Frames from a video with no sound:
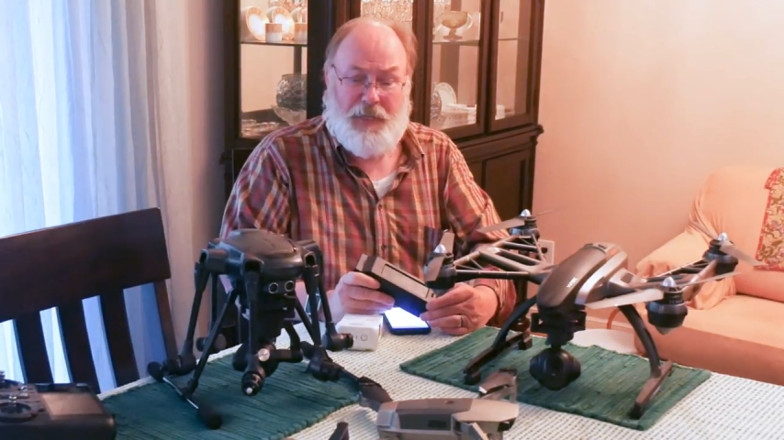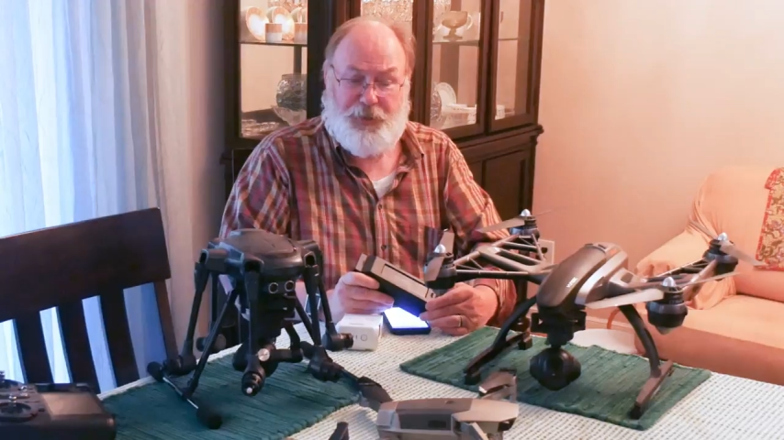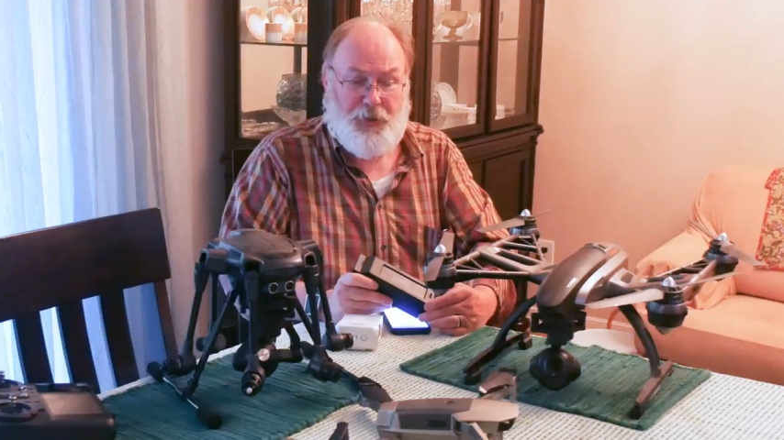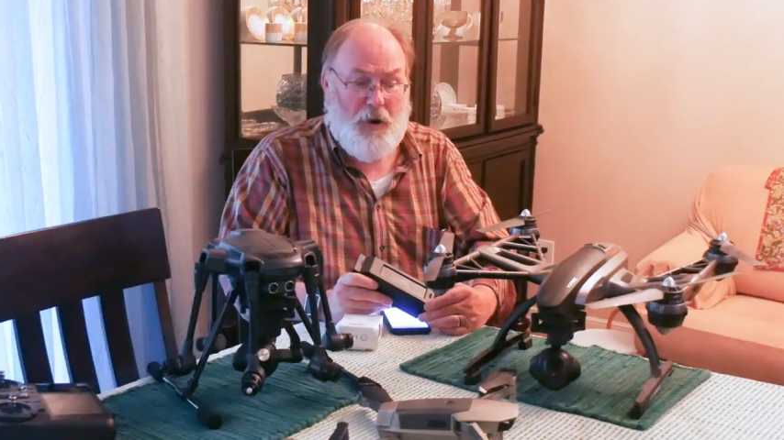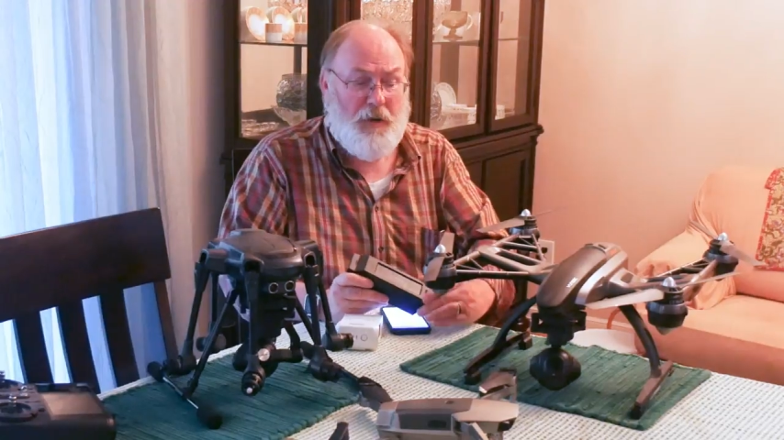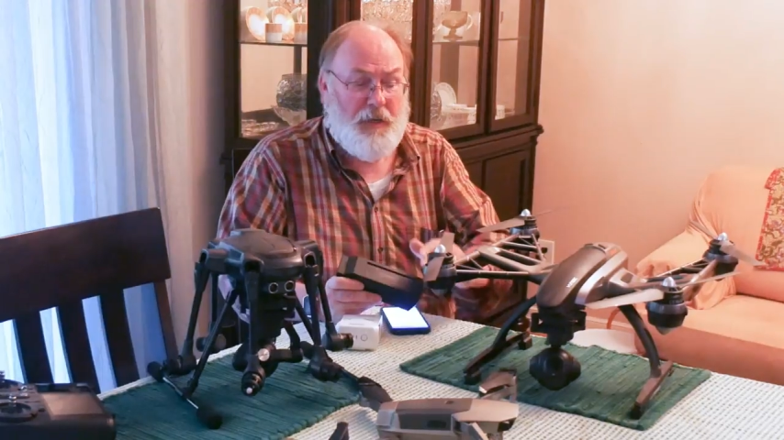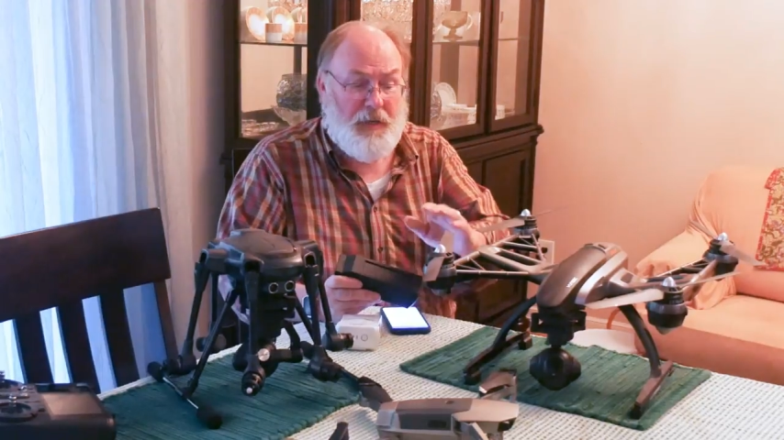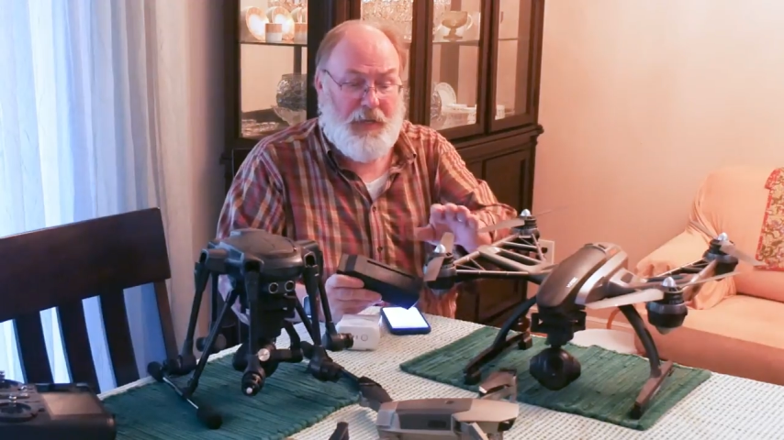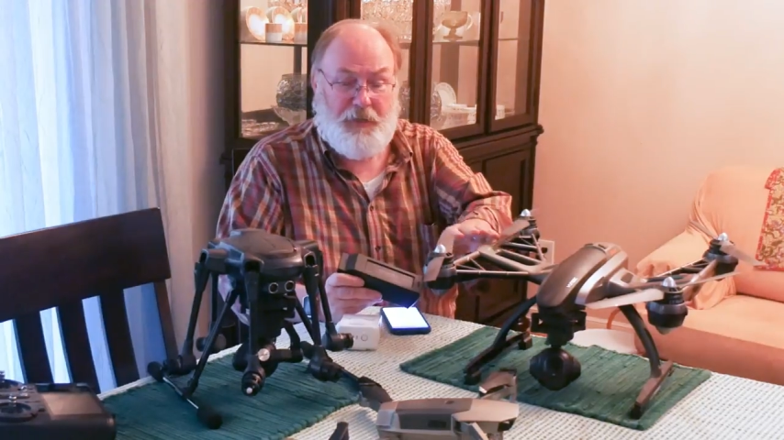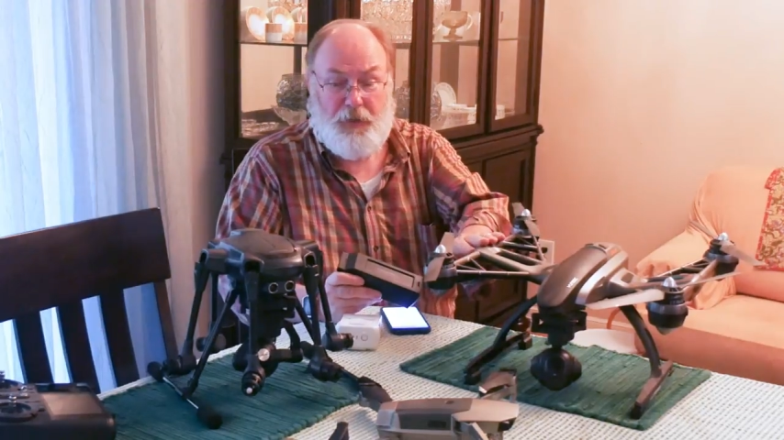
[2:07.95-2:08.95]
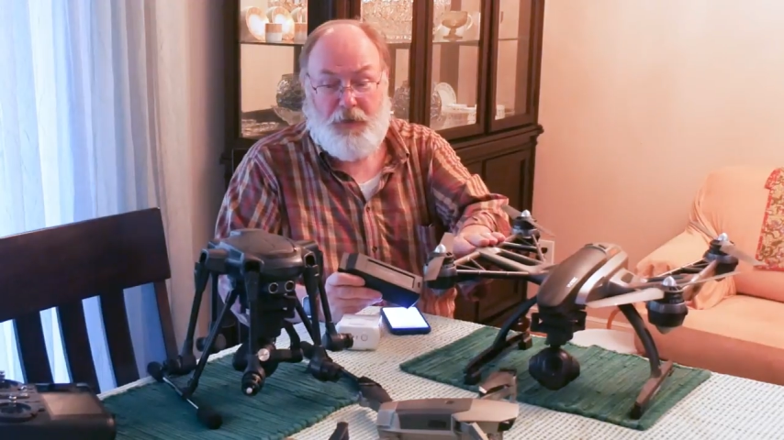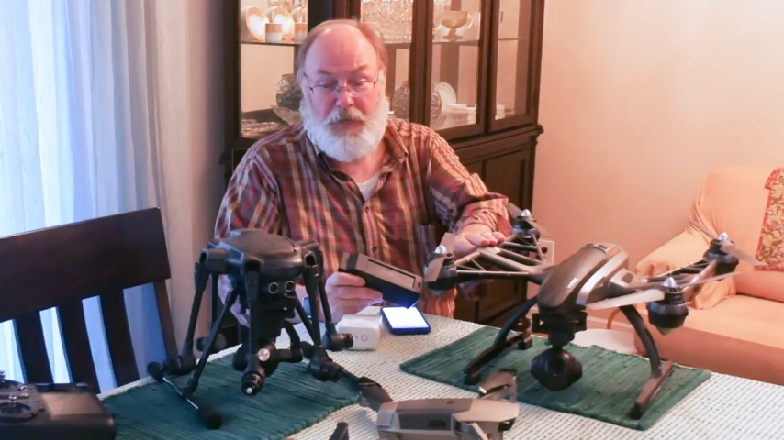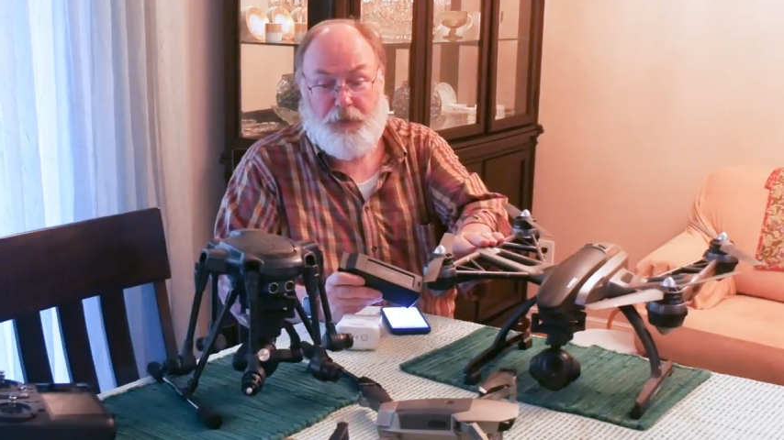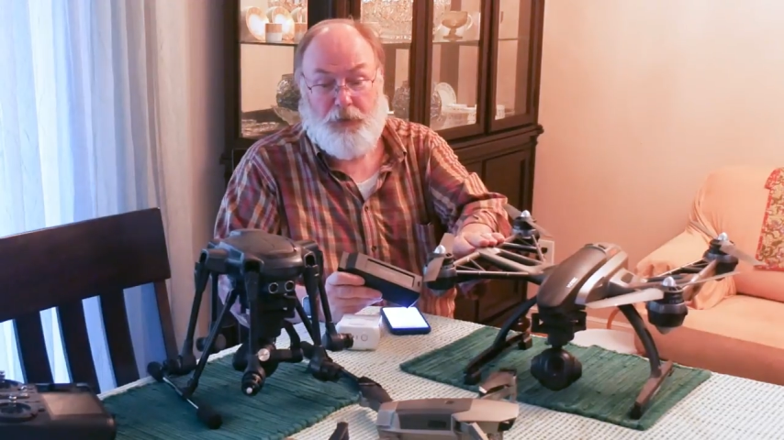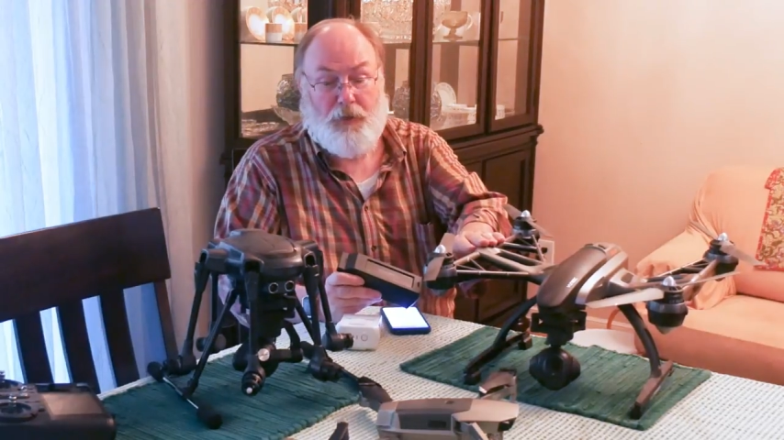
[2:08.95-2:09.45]
It's targeted at the
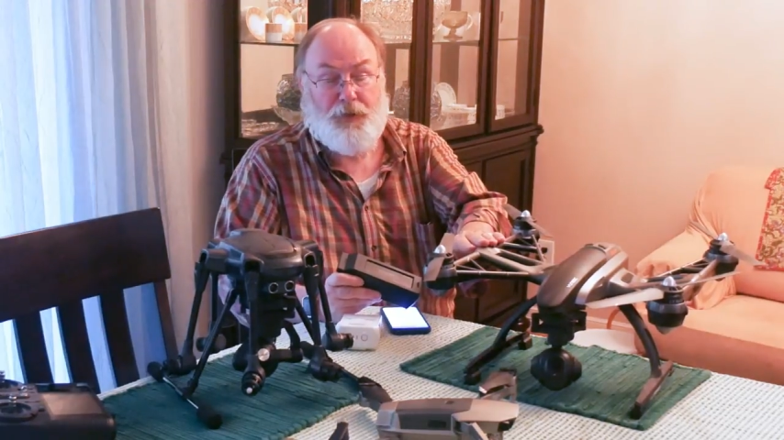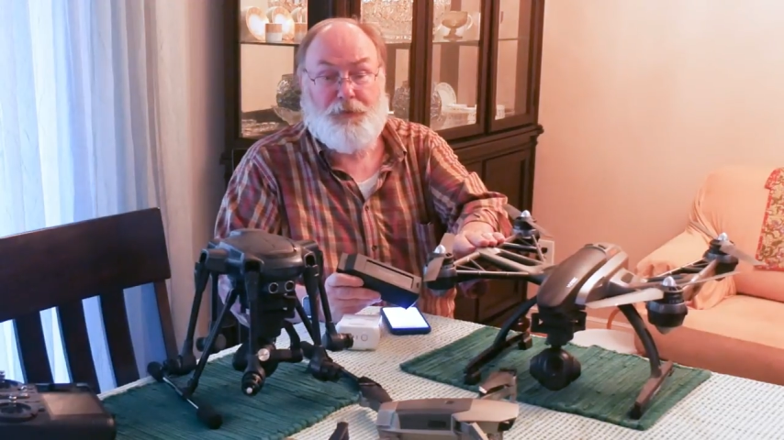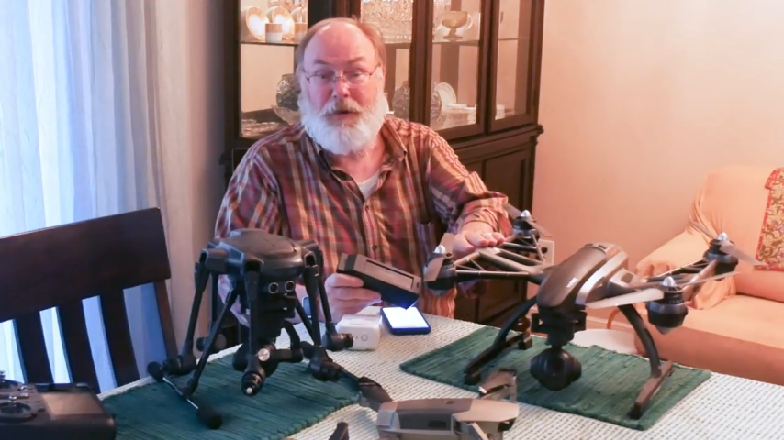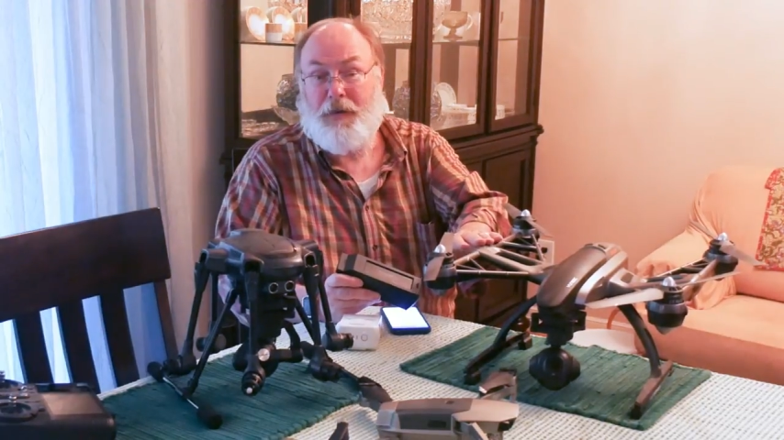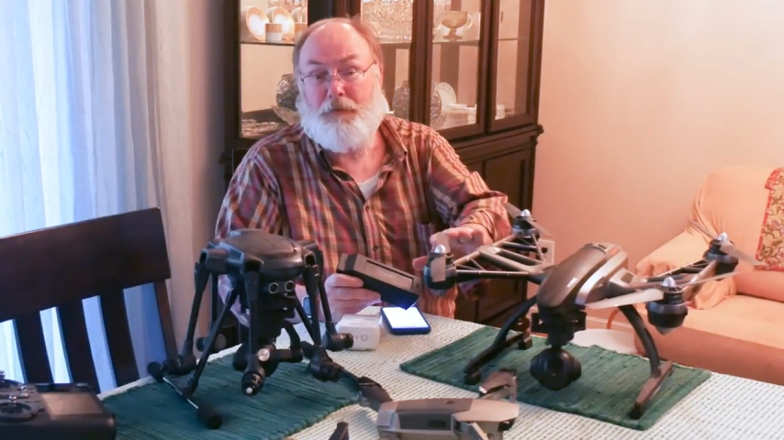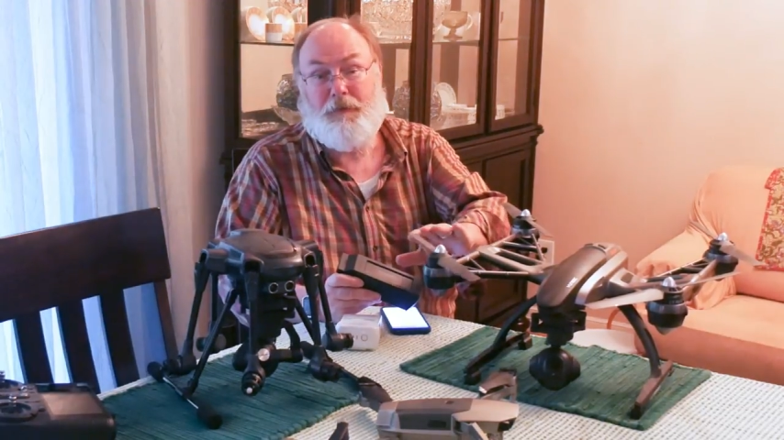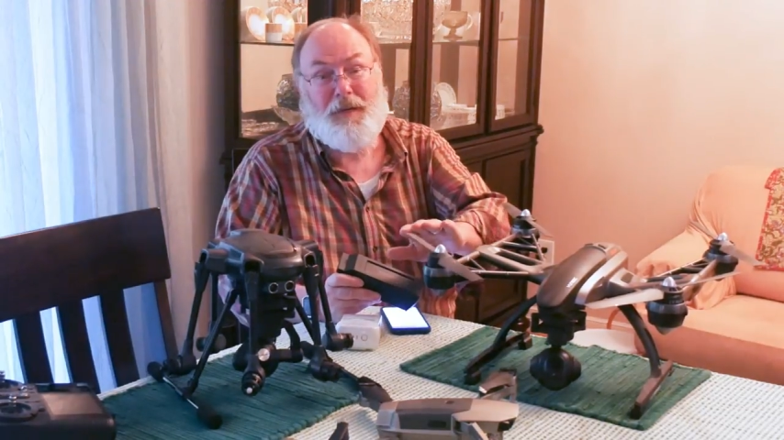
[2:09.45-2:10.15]
unique drones, but